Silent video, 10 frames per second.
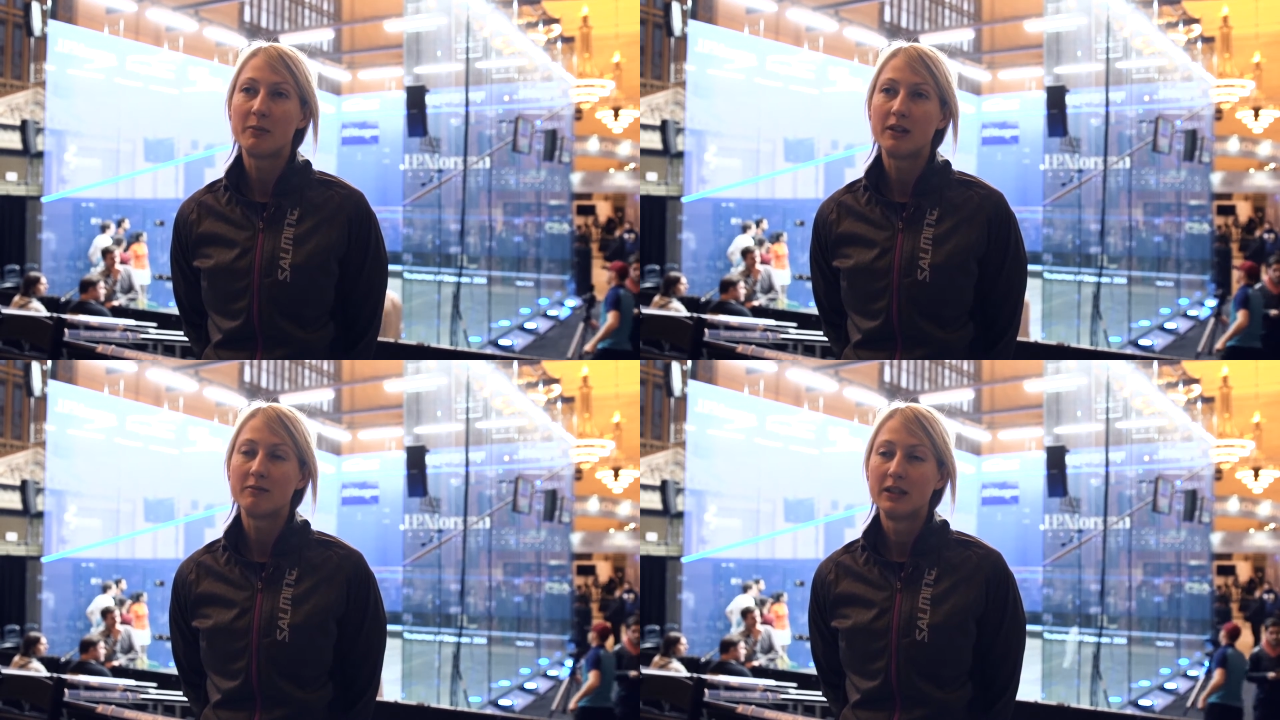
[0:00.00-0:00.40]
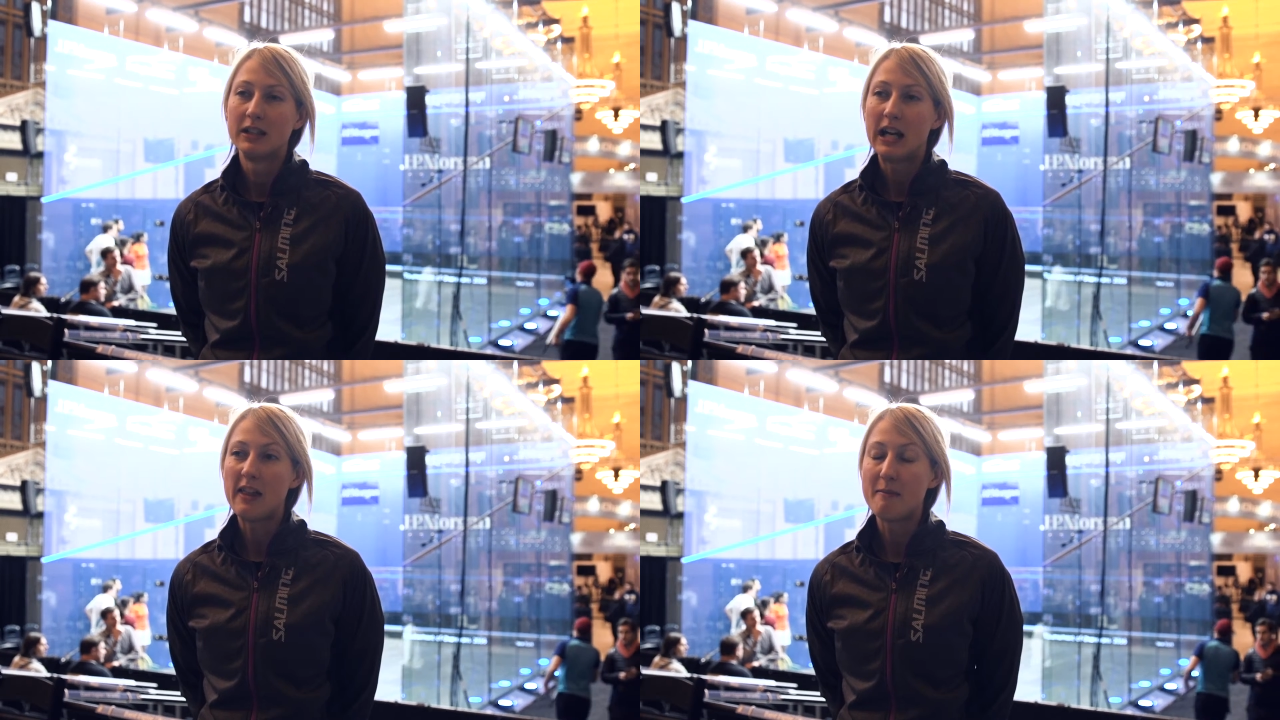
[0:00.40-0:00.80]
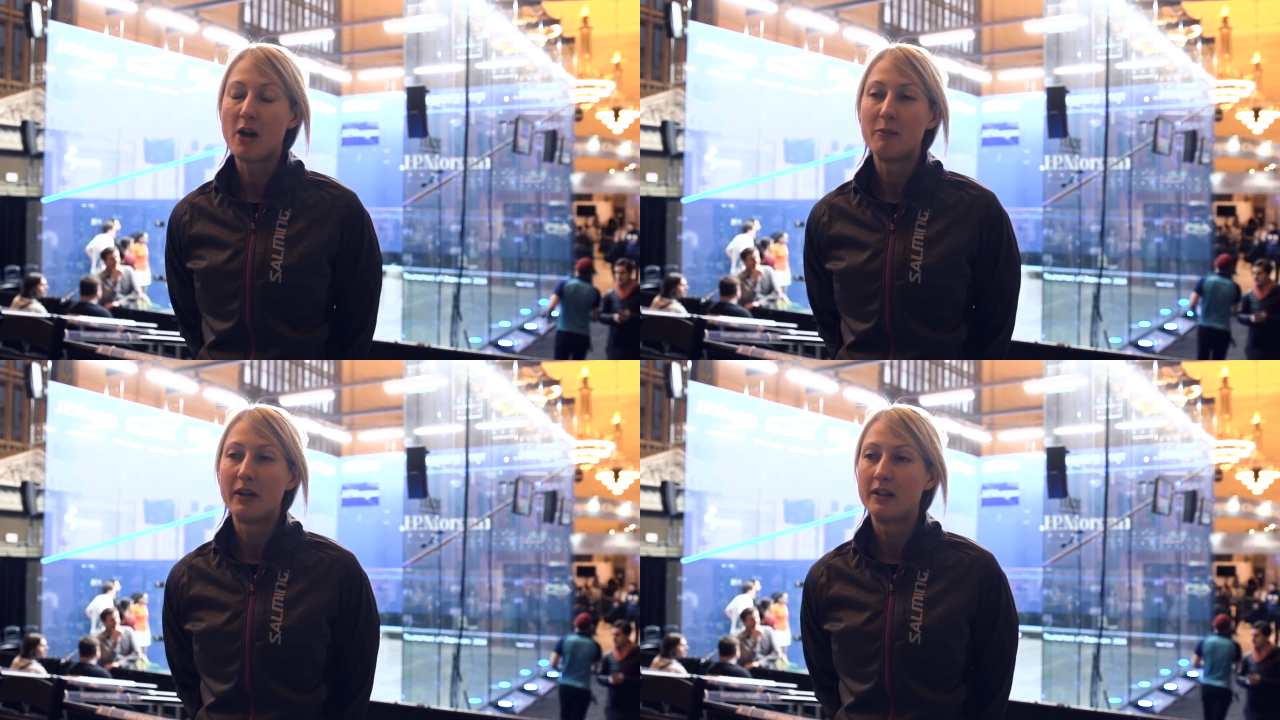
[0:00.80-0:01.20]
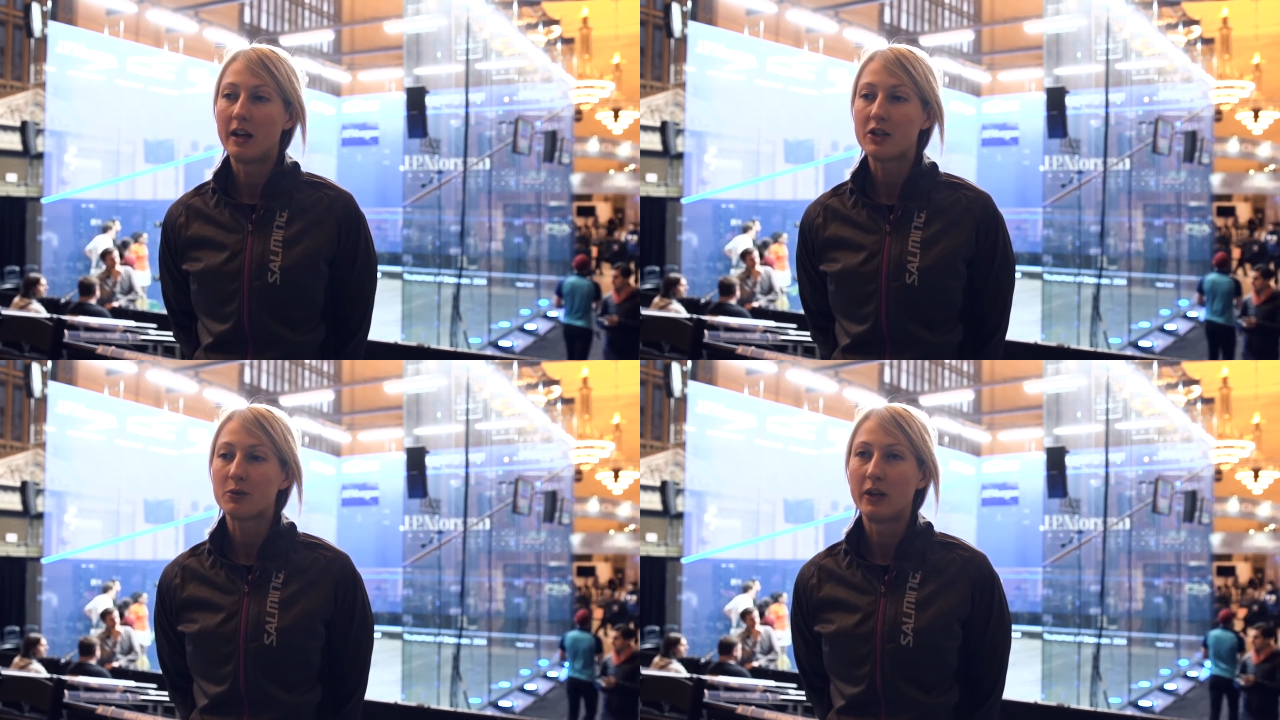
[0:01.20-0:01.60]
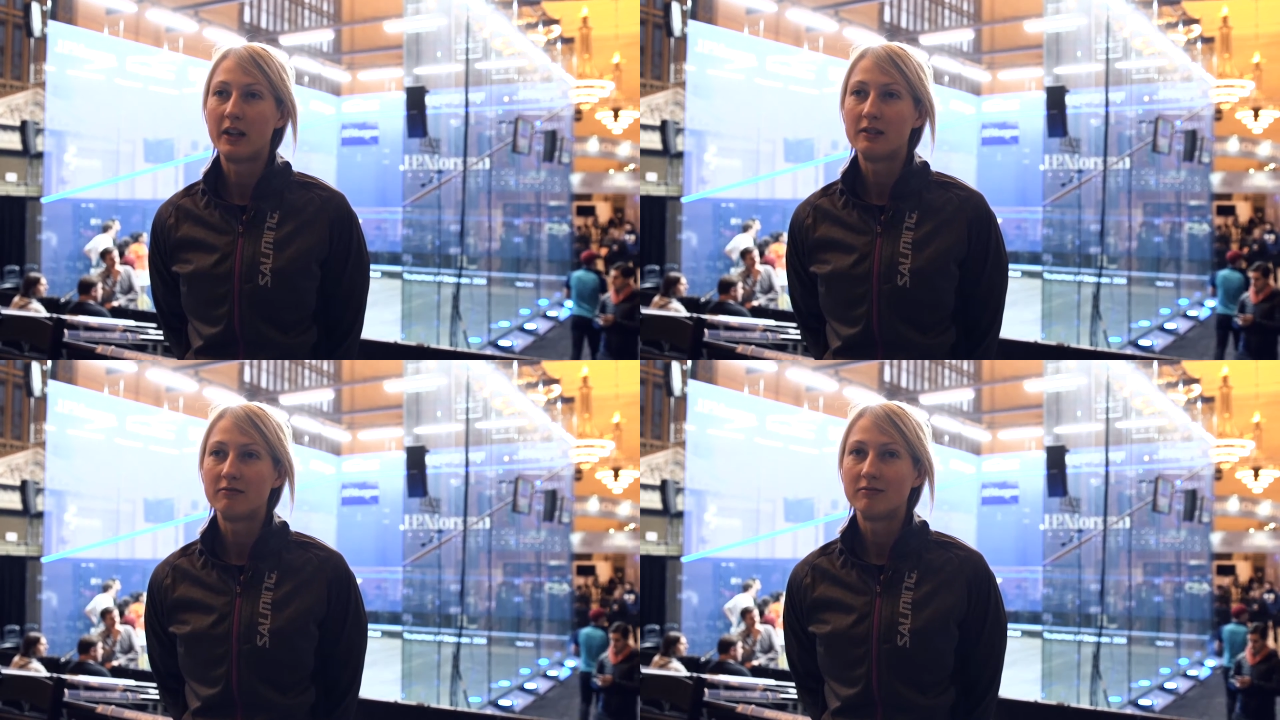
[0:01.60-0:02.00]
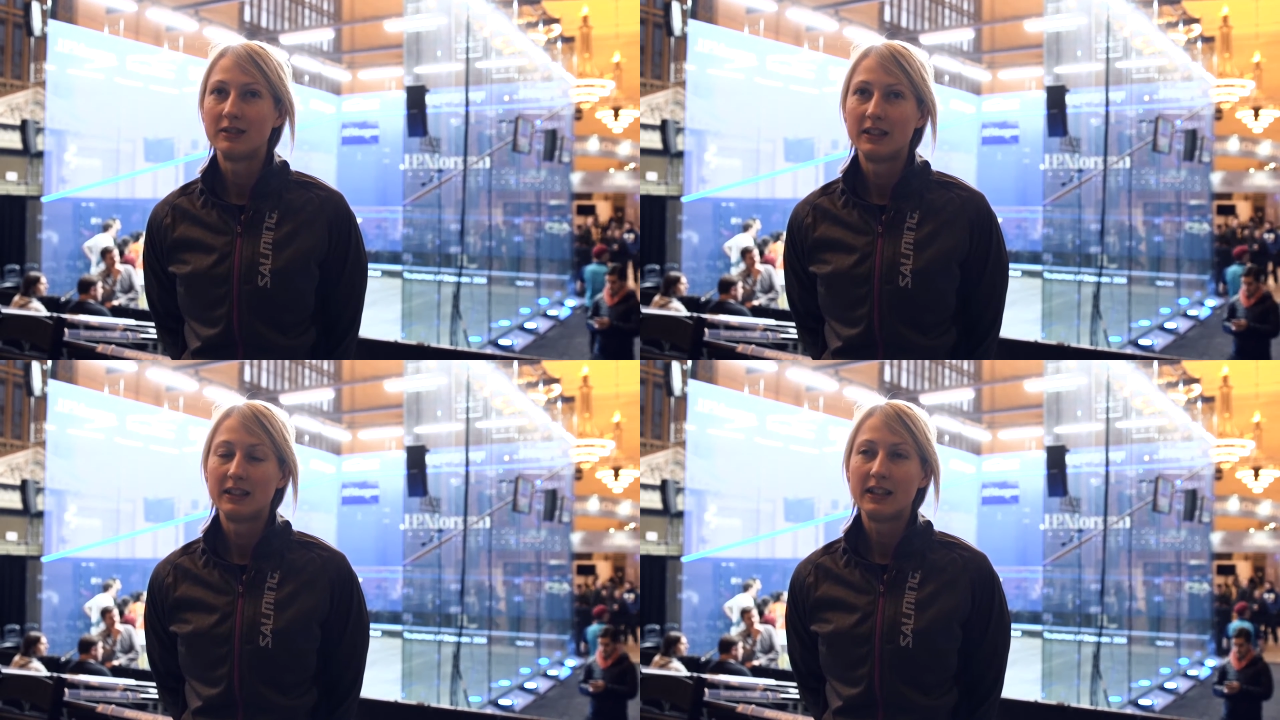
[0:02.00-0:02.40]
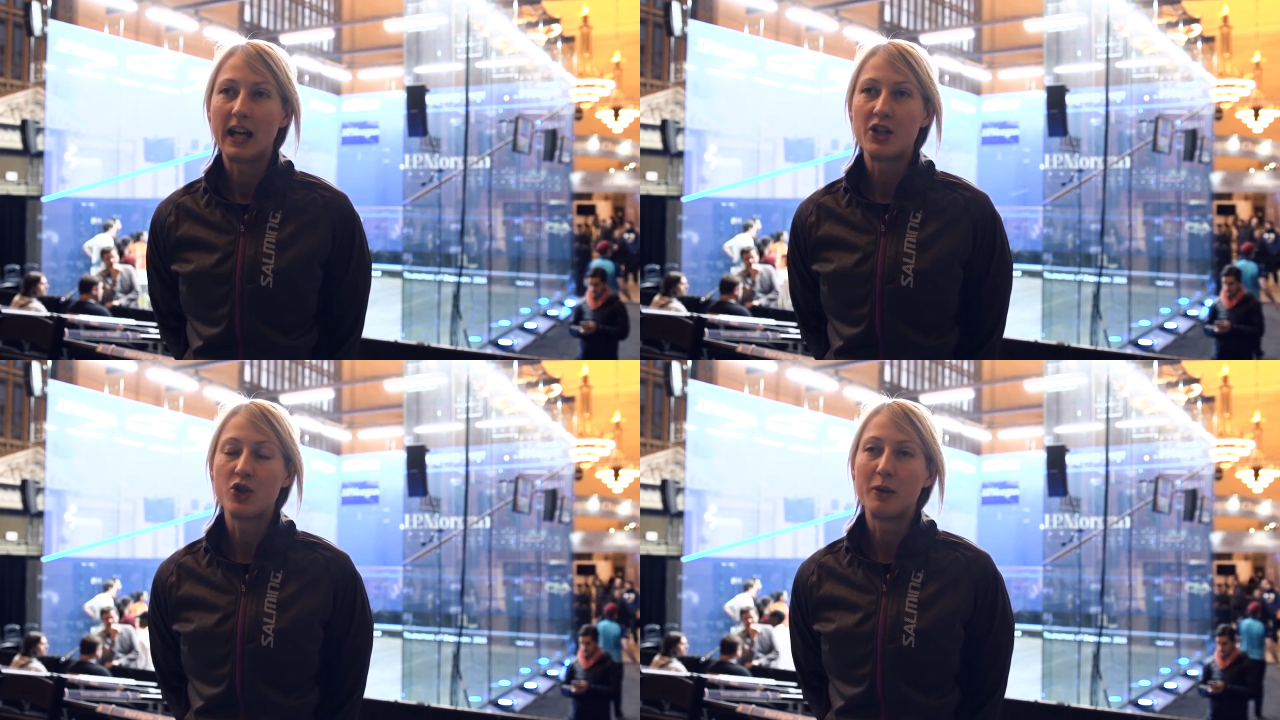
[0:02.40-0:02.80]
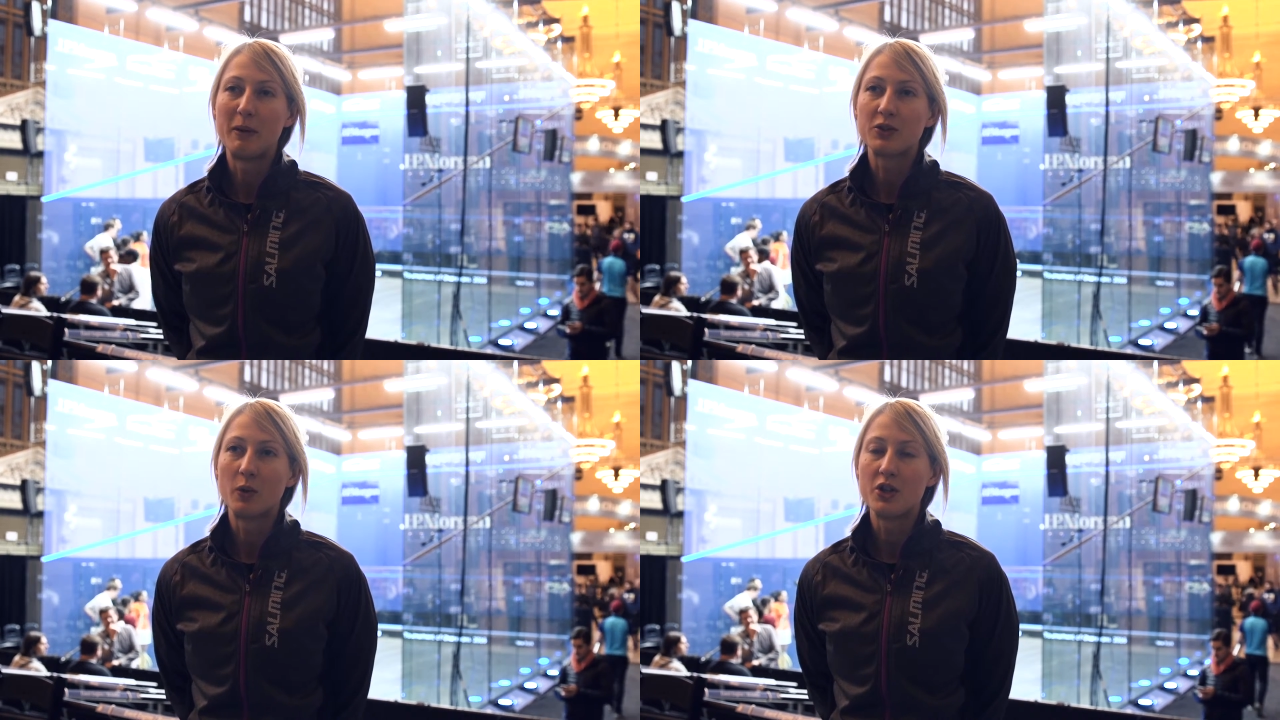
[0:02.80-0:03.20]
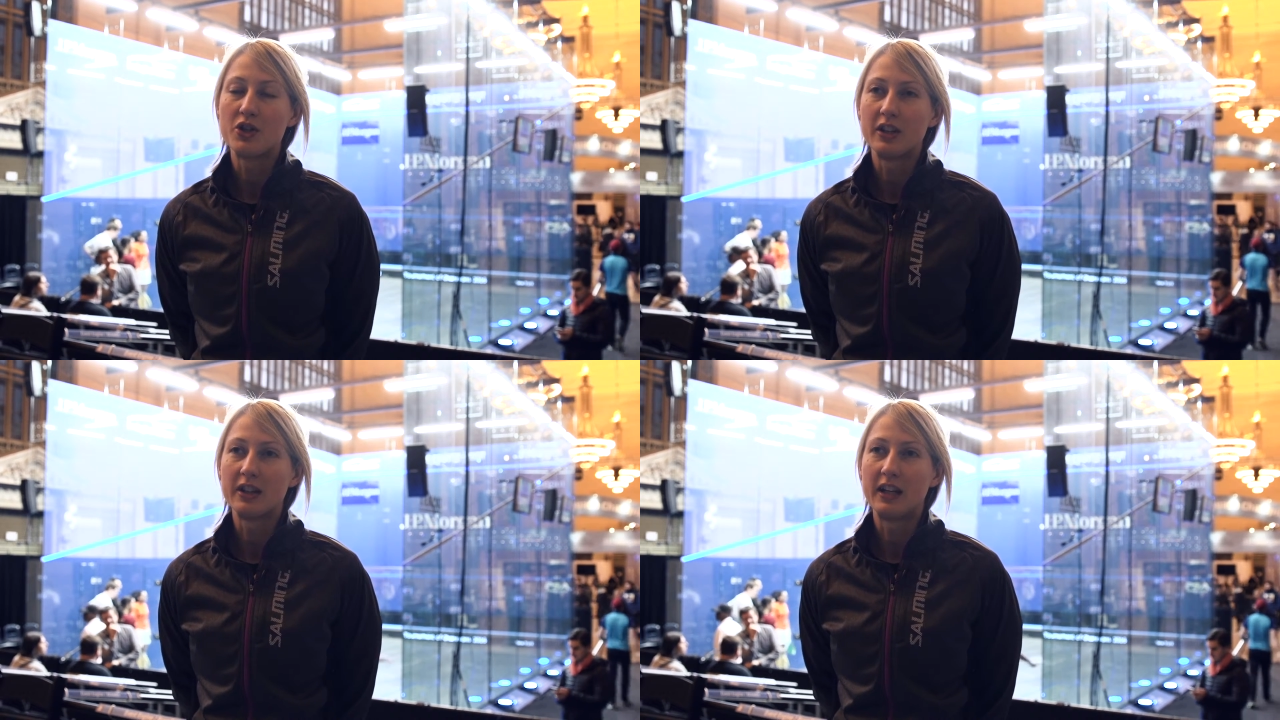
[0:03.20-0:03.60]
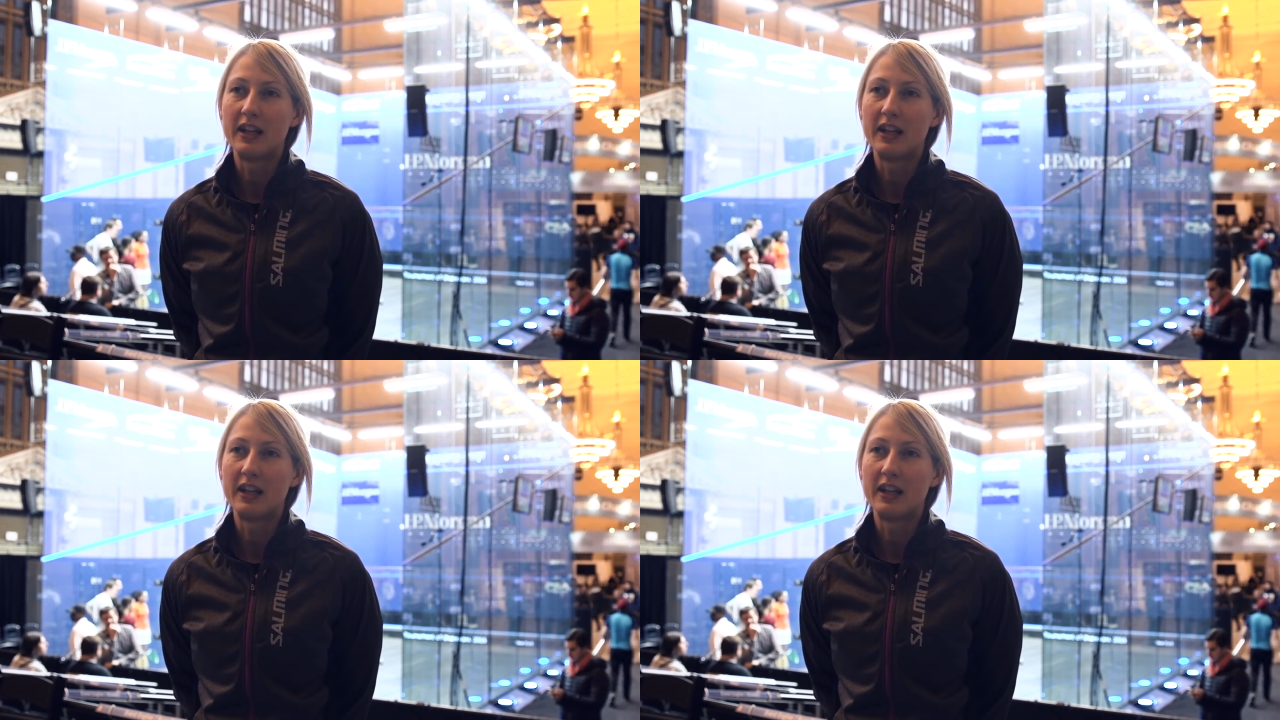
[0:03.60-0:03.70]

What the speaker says: But at the moment, I just want to, enjoy my squash and.